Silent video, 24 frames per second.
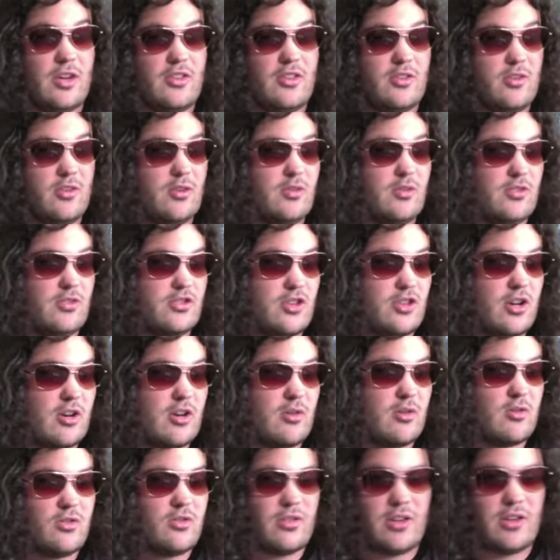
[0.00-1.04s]
You know, Shaw
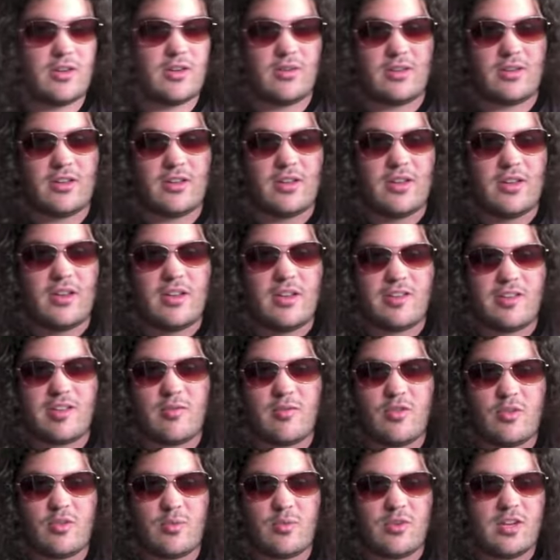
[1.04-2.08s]
goes and like,
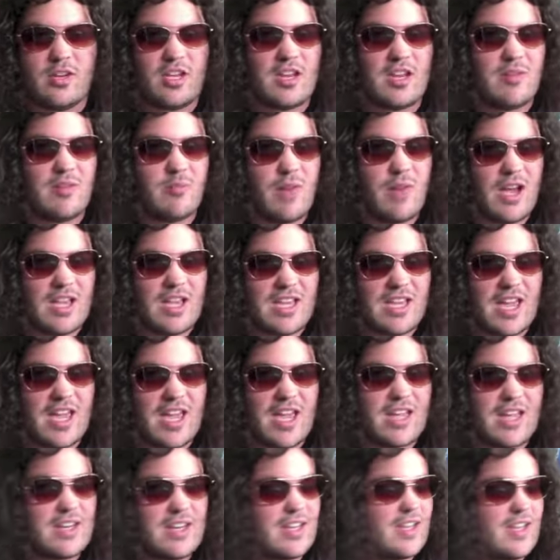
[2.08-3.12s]
someone's been eating my
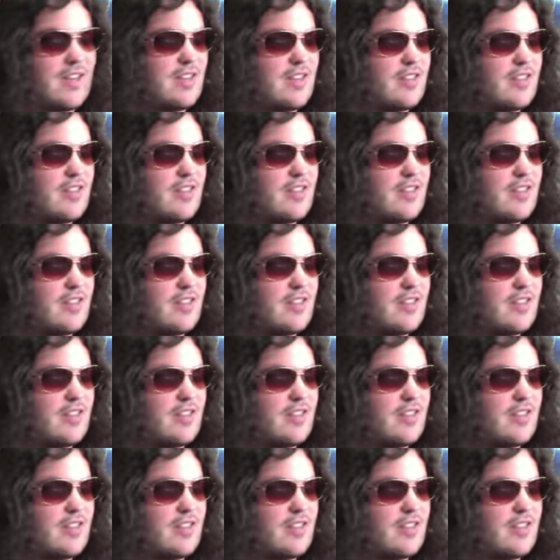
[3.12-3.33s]
candy.